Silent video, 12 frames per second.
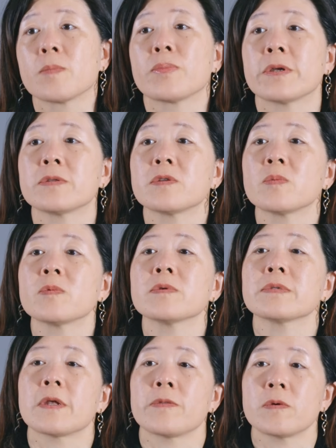Brain
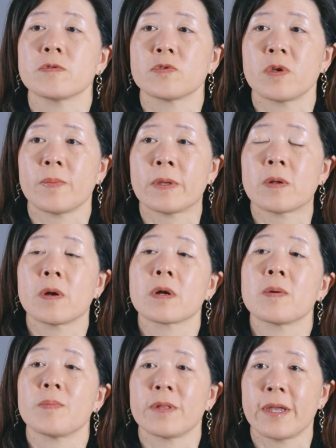tumors and their treatment are
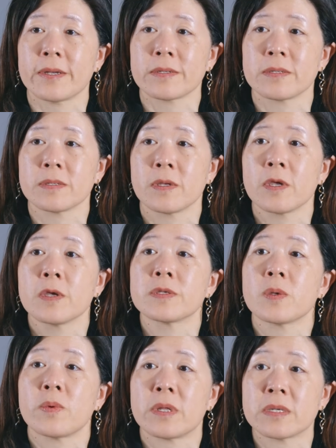complex,
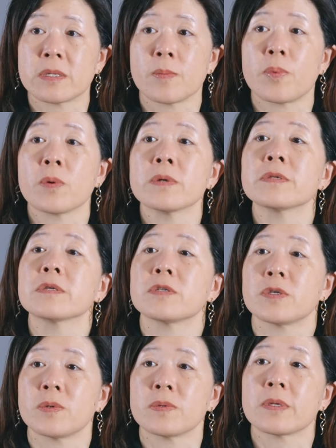so it is important to
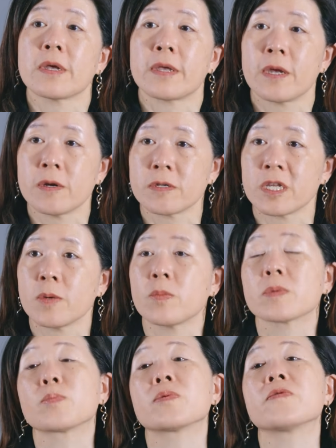choose a care team
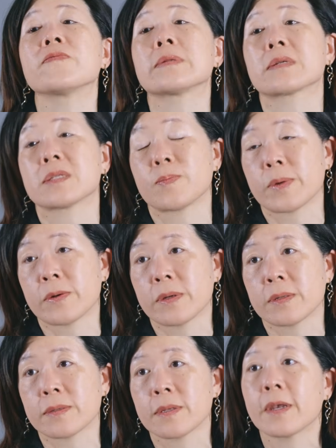with proven
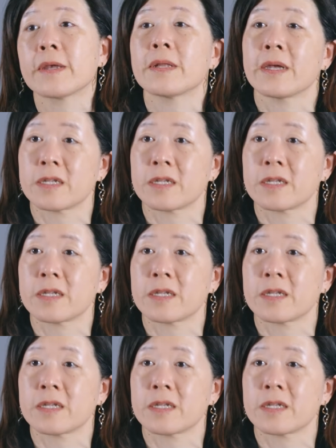experience and